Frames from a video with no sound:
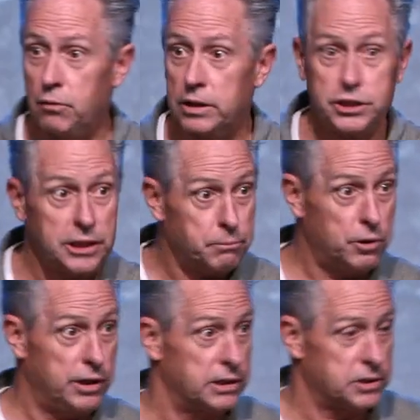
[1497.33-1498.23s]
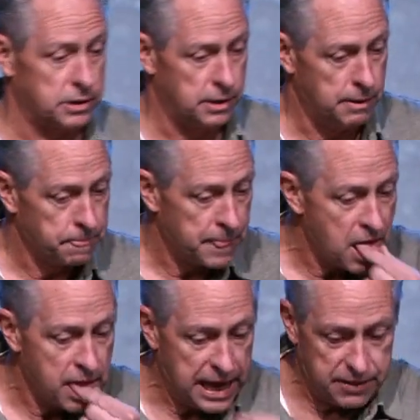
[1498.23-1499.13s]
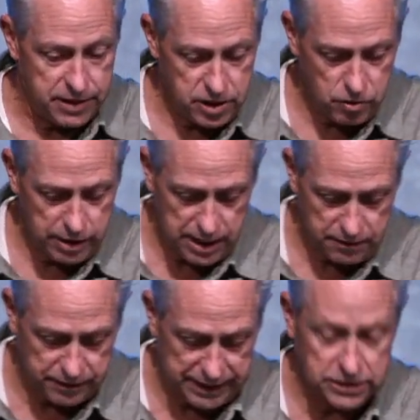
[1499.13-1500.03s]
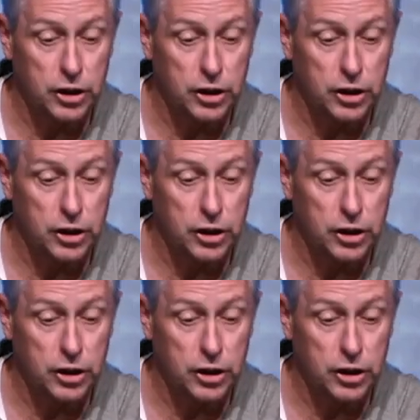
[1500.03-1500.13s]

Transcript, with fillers: what a shepherd is. And then you have, and that's a